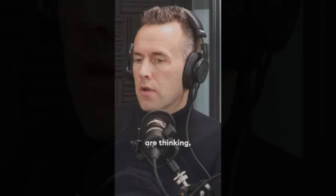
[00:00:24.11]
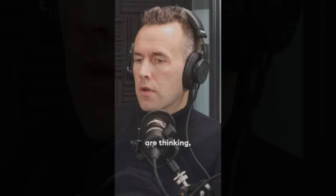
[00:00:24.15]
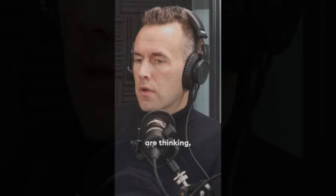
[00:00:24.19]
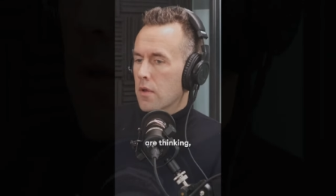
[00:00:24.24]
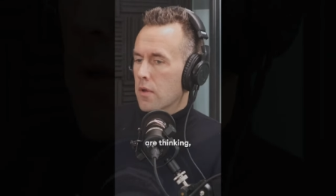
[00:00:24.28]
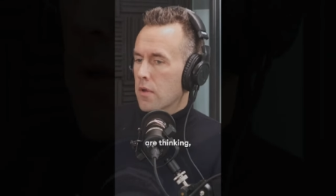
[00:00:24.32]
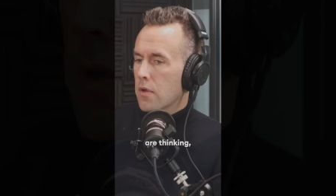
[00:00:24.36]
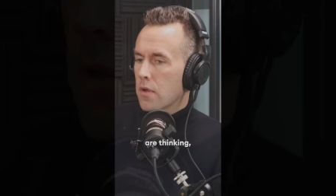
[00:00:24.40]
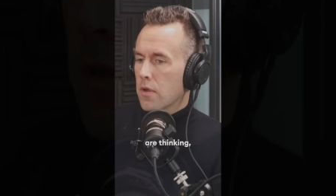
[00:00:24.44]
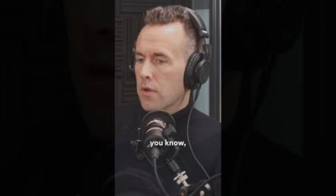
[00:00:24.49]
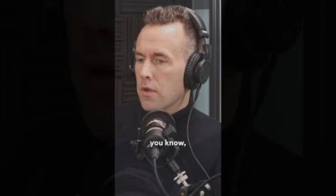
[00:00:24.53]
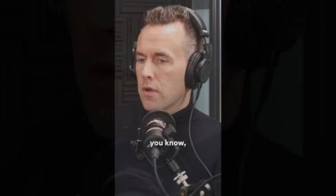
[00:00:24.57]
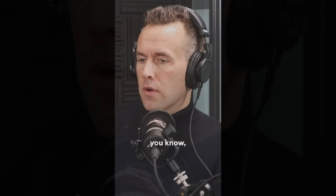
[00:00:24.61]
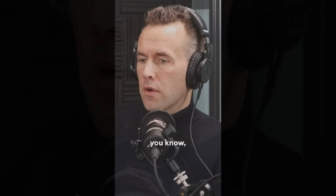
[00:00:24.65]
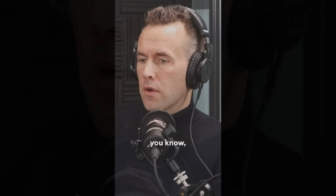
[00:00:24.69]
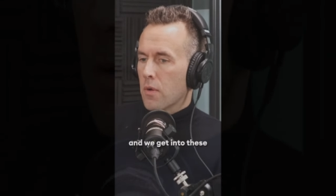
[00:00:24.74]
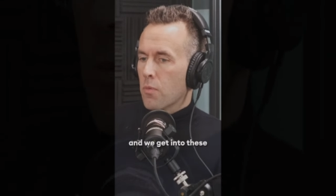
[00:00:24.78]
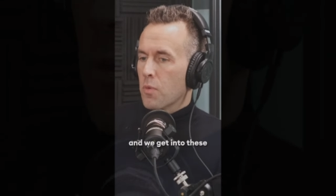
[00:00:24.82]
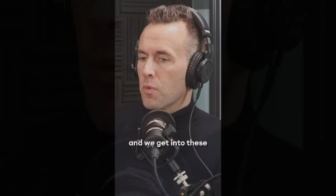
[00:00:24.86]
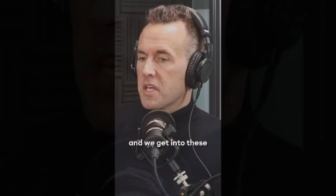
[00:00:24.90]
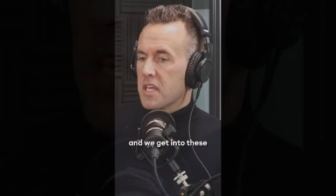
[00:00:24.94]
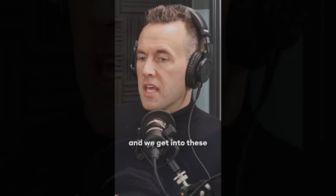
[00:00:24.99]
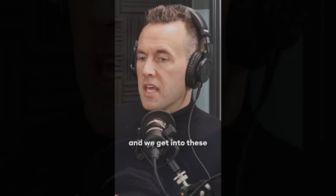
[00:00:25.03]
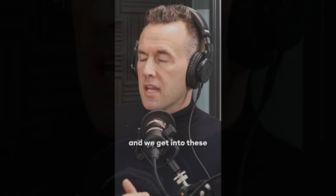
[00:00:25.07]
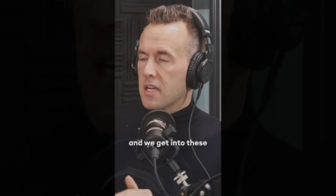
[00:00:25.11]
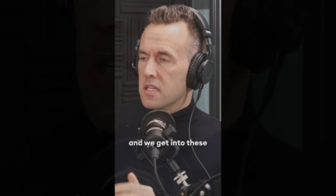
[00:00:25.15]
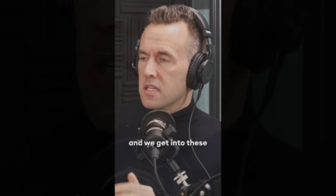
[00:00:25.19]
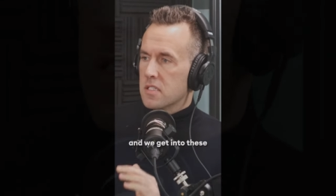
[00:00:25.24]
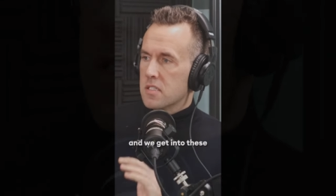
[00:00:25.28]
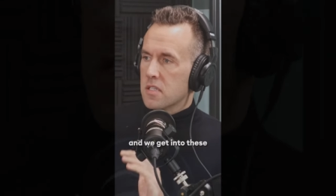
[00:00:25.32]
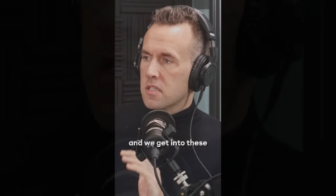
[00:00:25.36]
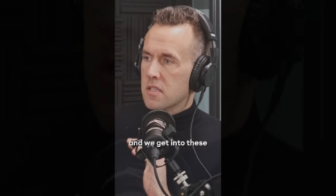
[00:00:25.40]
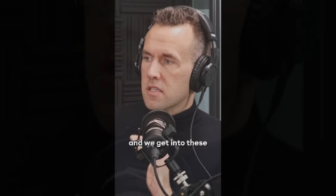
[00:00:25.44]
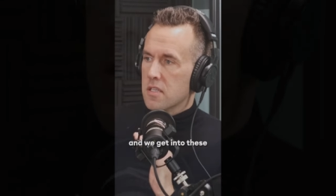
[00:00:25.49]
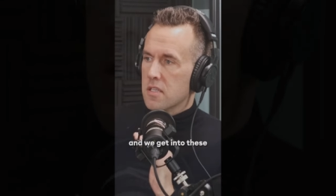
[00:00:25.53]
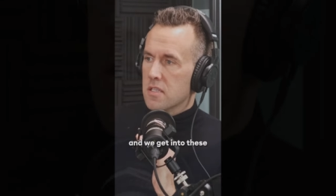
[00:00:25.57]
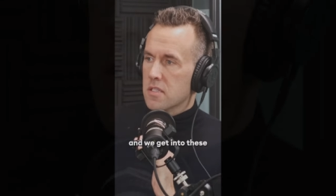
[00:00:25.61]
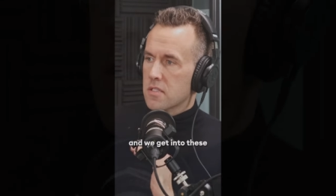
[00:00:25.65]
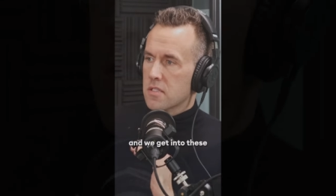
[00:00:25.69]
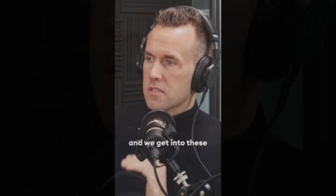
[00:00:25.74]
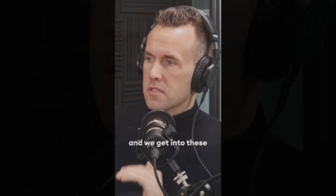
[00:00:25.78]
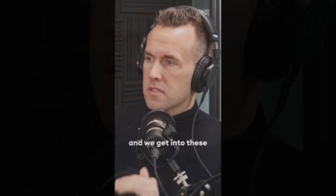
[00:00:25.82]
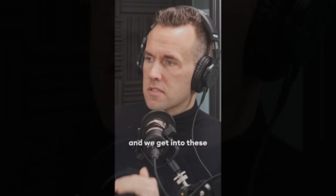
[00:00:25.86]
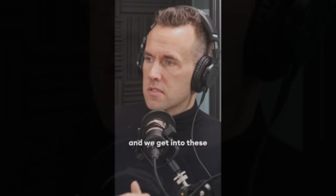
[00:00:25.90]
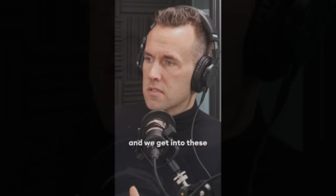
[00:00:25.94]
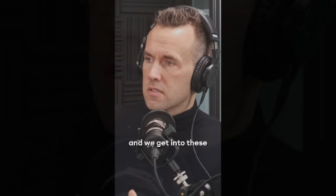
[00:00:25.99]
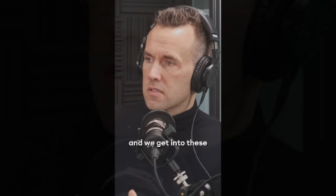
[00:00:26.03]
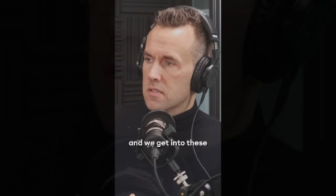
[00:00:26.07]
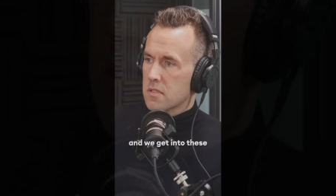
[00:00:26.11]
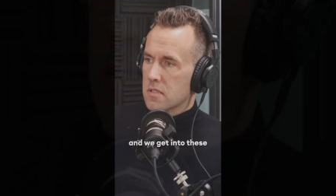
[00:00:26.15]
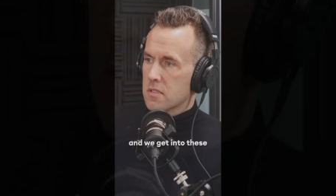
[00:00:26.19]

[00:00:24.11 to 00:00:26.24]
you know, and we get into these